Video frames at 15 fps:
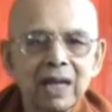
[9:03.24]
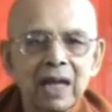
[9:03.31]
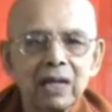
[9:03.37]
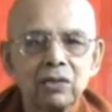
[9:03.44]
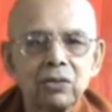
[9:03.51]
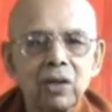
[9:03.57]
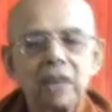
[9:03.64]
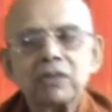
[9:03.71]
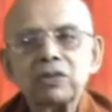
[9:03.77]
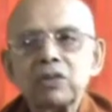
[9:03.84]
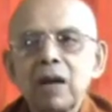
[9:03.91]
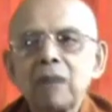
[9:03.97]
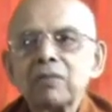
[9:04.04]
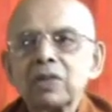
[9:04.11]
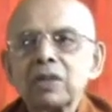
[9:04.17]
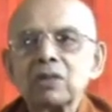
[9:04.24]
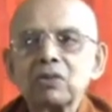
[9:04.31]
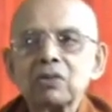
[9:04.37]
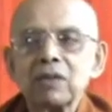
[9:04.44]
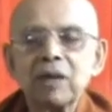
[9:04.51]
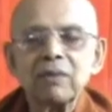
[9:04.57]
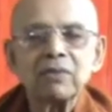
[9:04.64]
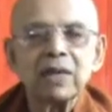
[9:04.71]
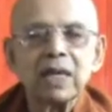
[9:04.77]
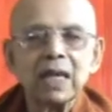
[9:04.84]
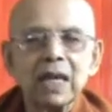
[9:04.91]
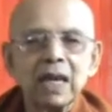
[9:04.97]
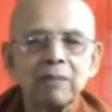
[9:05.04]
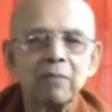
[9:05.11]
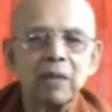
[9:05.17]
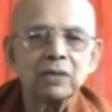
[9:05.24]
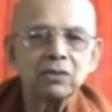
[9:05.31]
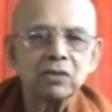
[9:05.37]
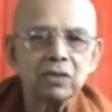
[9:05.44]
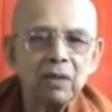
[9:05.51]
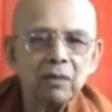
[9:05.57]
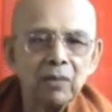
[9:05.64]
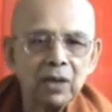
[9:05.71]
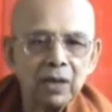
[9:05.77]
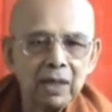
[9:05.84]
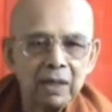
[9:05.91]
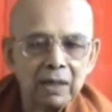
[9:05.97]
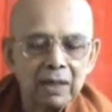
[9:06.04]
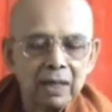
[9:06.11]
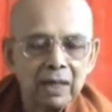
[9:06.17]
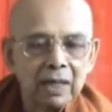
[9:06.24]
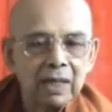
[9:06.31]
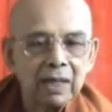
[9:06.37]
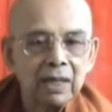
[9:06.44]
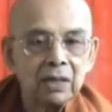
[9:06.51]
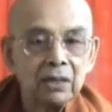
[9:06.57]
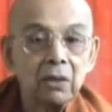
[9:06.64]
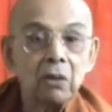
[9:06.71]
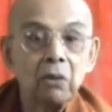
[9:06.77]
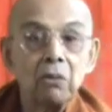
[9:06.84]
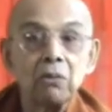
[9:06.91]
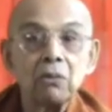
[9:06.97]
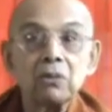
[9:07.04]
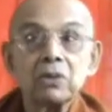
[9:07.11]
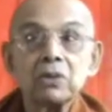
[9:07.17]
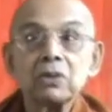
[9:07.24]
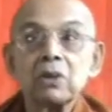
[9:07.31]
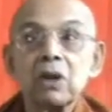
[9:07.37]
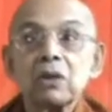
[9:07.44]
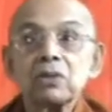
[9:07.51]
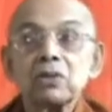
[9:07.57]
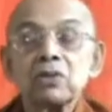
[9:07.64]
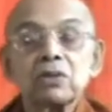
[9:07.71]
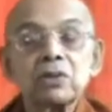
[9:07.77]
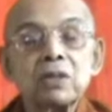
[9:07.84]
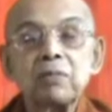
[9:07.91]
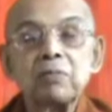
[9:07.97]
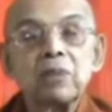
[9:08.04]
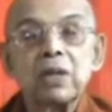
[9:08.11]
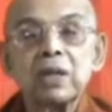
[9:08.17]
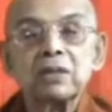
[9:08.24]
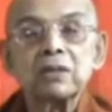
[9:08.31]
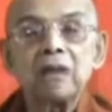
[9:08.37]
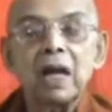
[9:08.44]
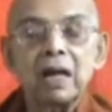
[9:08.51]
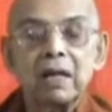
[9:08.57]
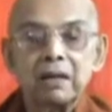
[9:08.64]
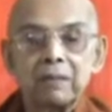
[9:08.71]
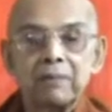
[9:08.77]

so I jumped into something and I punched somebody. No, it is not so simple as that.